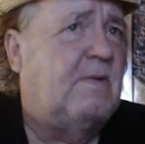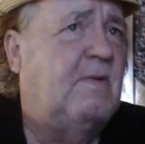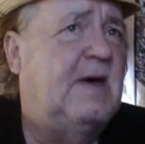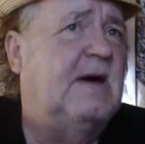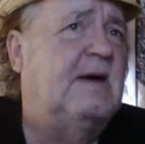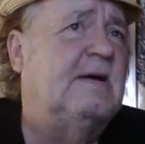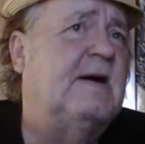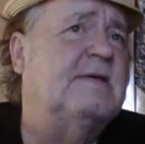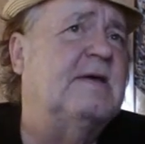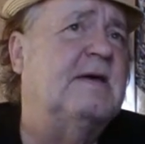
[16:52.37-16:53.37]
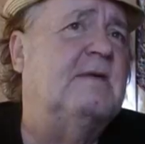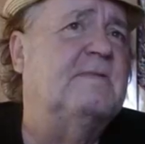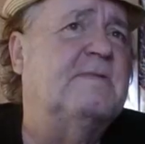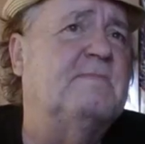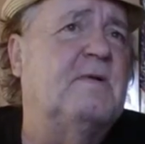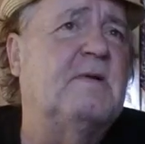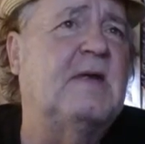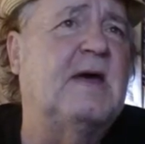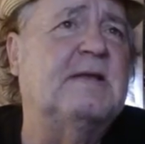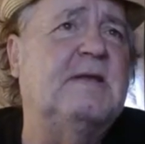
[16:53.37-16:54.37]
Well, I think it was more
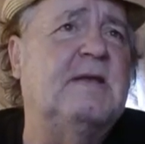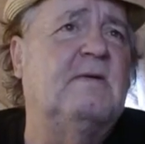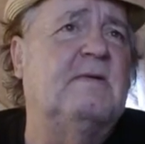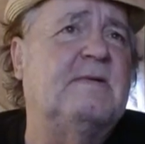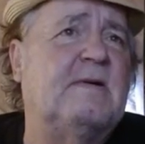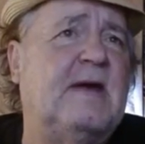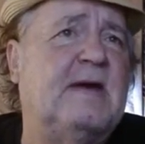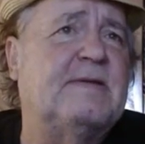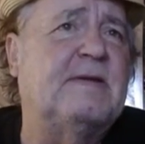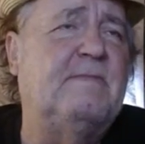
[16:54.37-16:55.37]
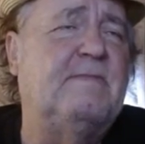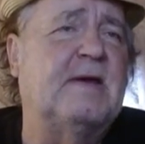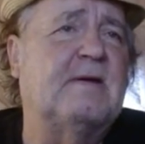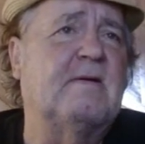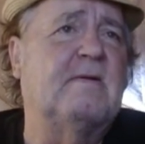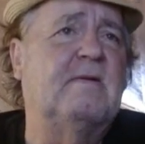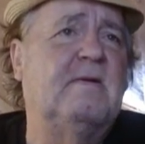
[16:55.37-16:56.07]
like the owner had the bigger